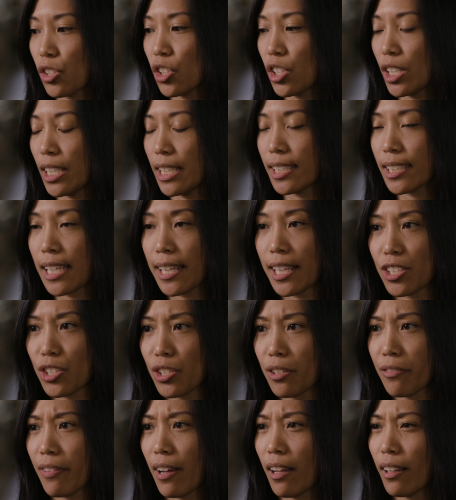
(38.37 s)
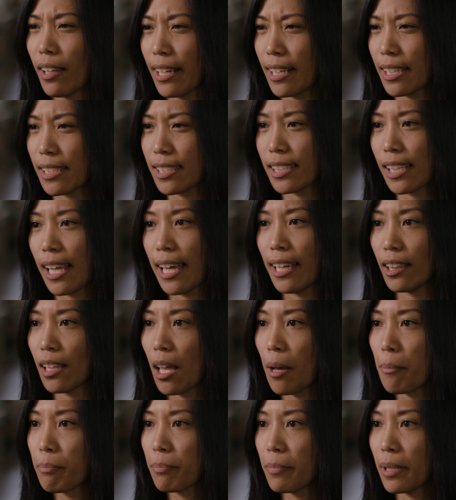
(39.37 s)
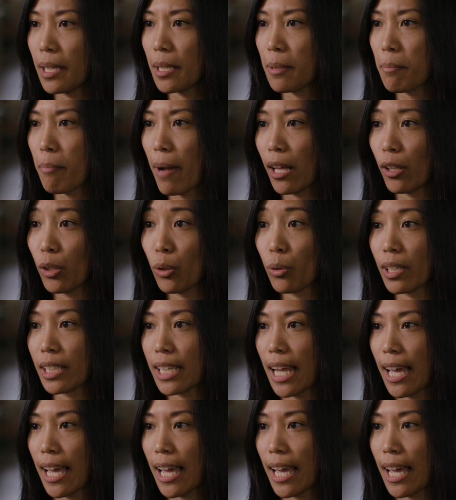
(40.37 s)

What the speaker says: she said that she felt like a slight lump in my lower